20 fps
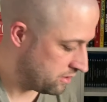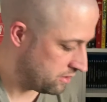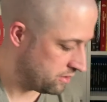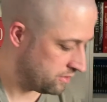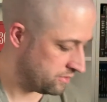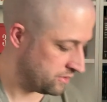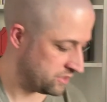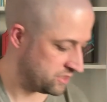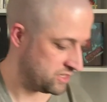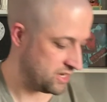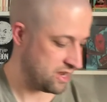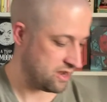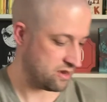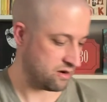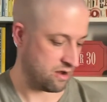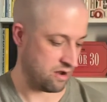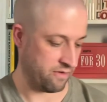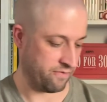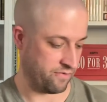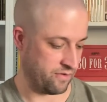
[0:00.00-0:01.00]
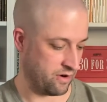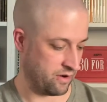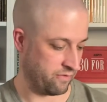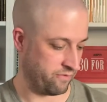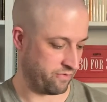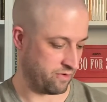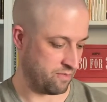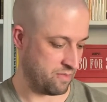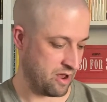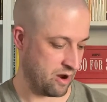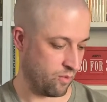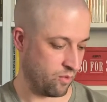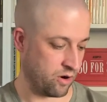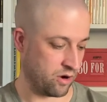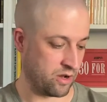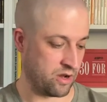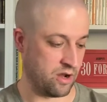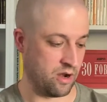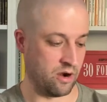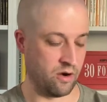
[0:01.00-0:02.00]
the second offering from
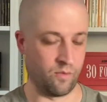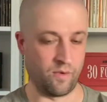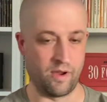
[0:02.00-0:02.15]
Network here we